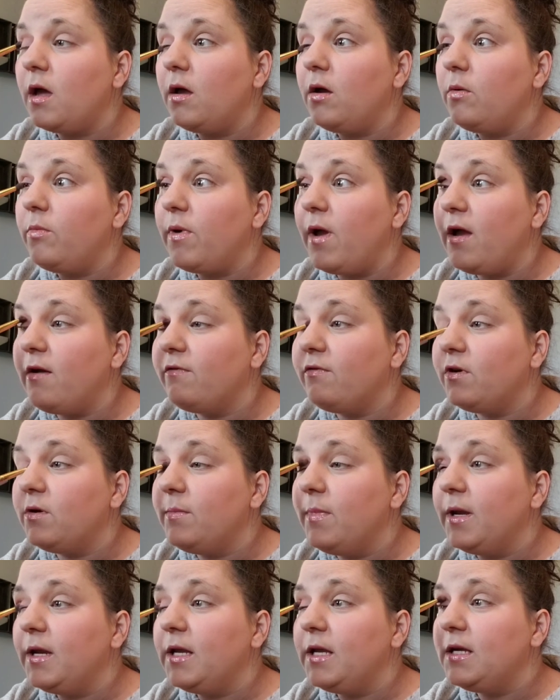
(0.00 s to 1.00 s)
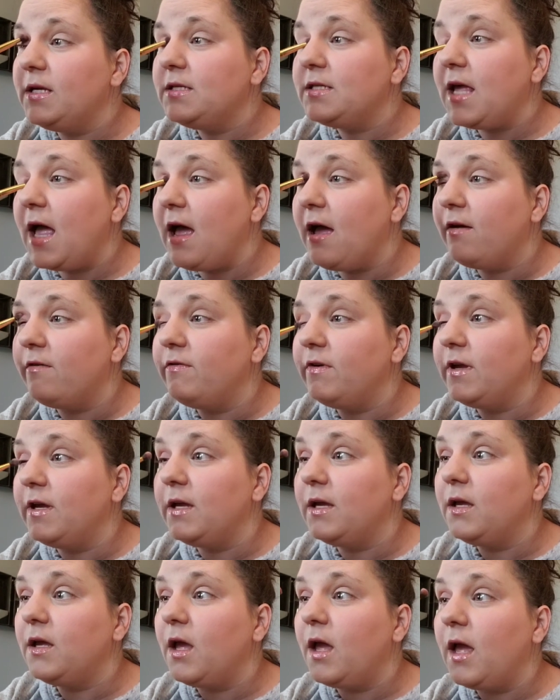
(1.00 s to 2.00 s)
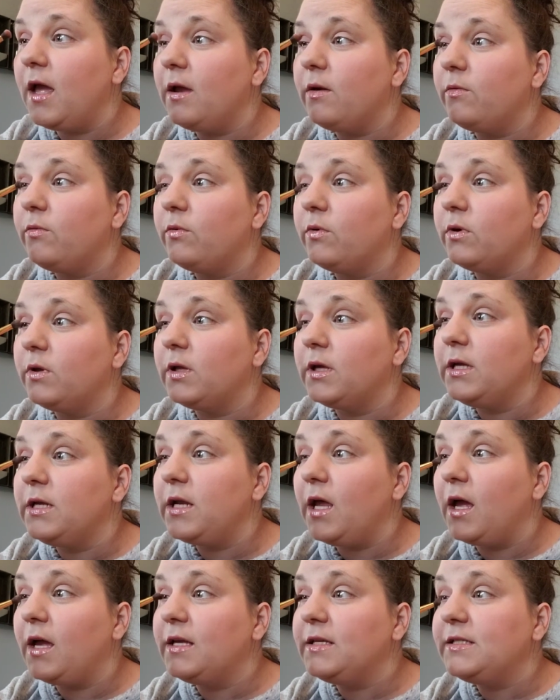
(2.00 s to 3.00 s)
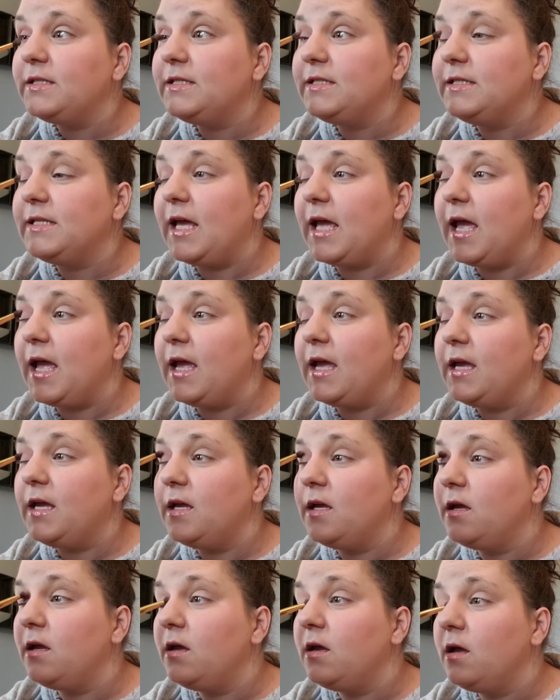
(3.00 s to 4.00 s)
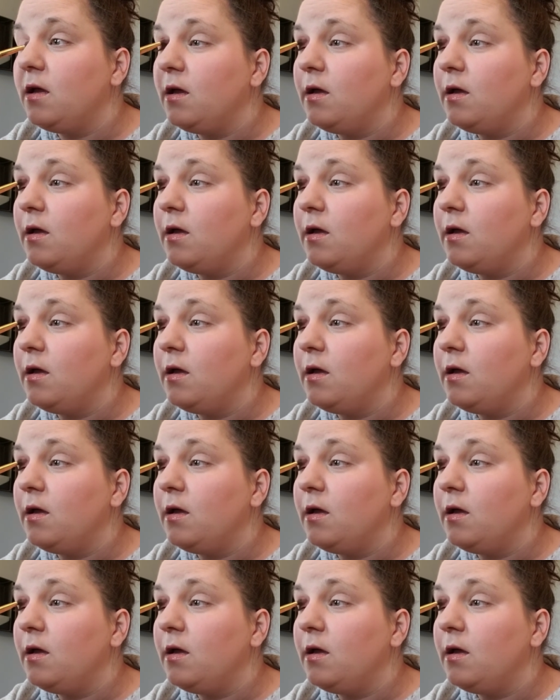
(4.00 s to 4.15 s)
I hope everybody is having a really nice day.